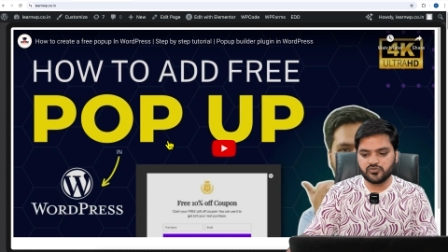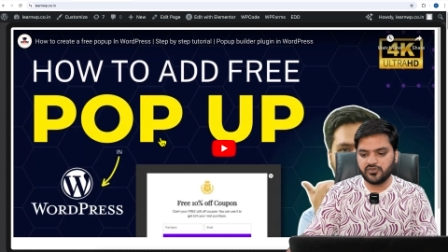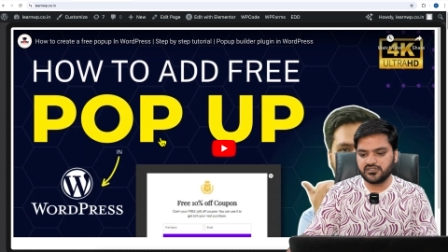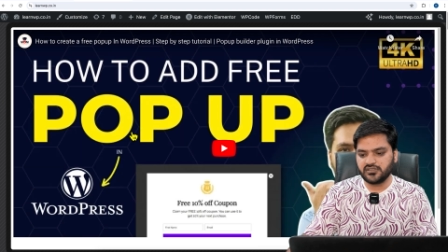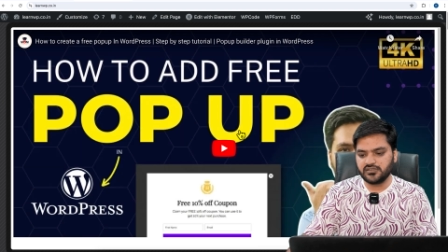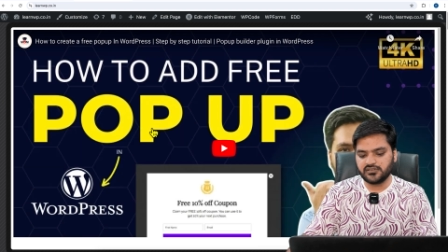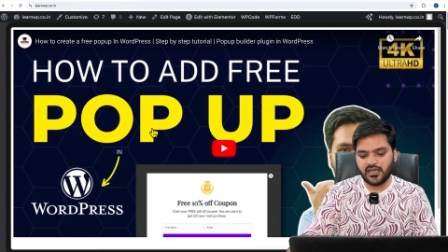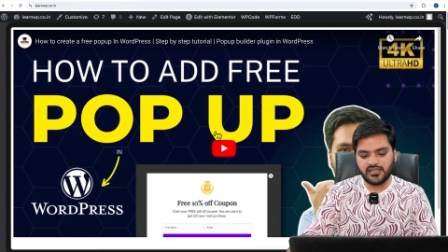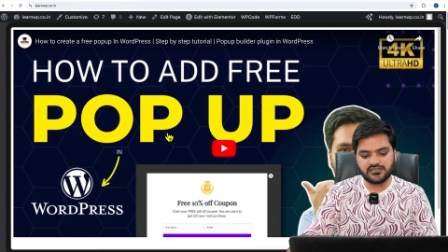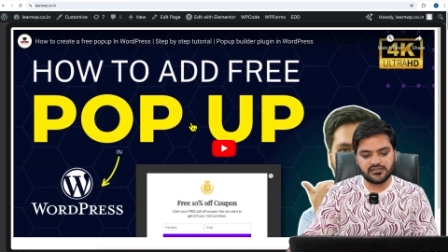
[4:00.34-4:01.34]
much width it
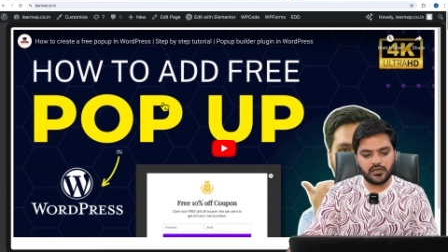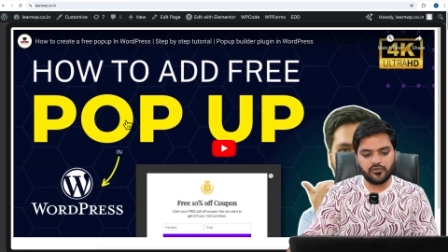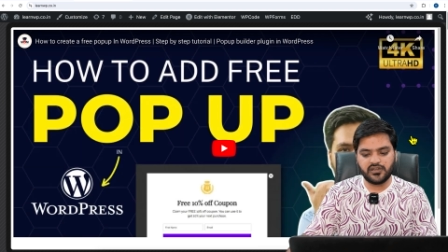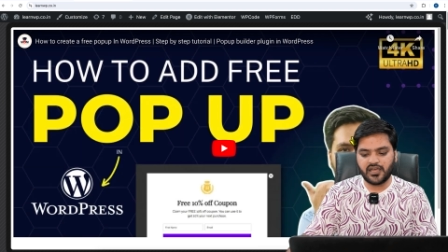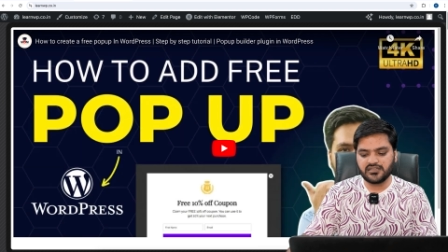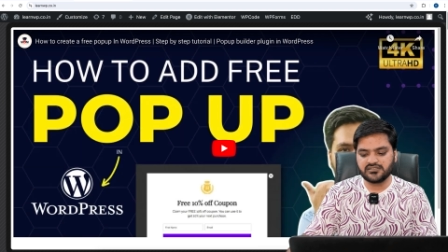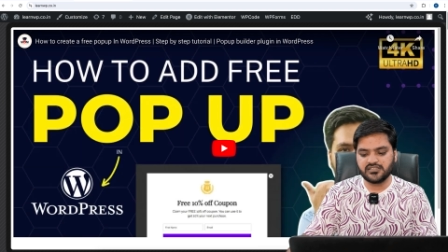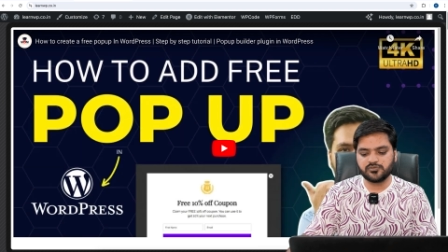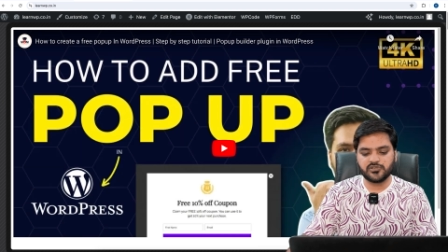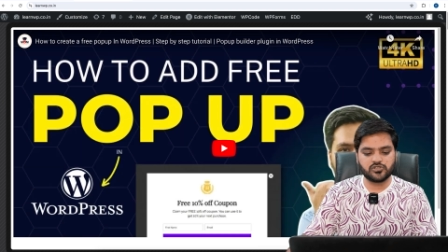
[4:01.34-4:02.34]
has. Now it has
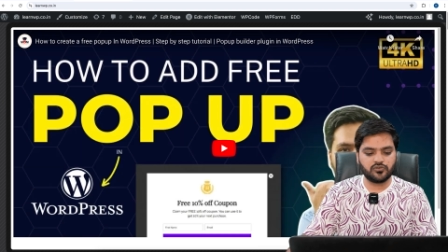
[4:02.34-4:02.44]
this